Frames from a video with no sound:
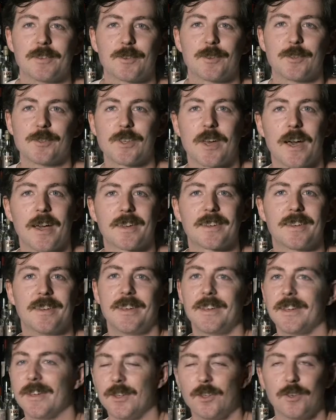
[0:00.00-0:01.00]
because like
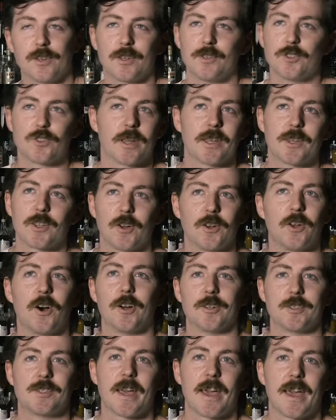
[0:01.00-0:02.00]
you can drink it on
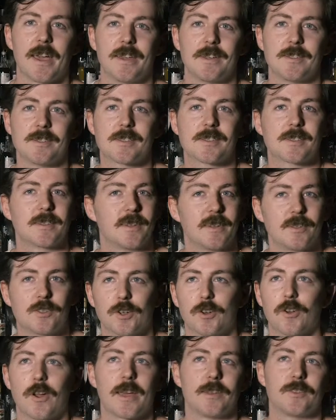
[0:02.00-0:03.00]
hot days. It's a
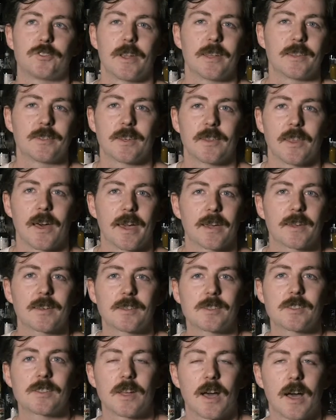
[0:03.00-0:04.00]
great drink to like
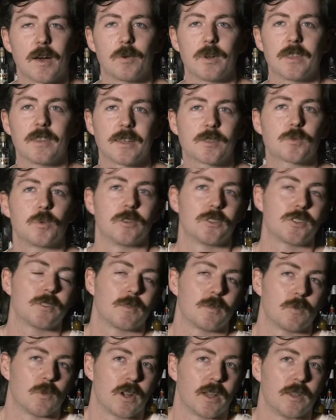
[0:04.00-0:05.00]
start with. That's
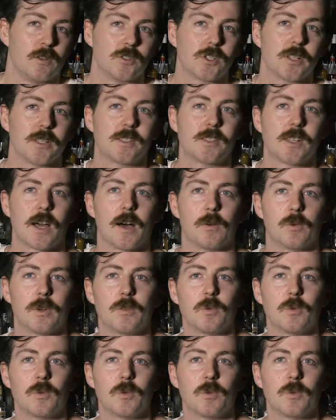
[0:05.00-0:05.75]
what I usually start with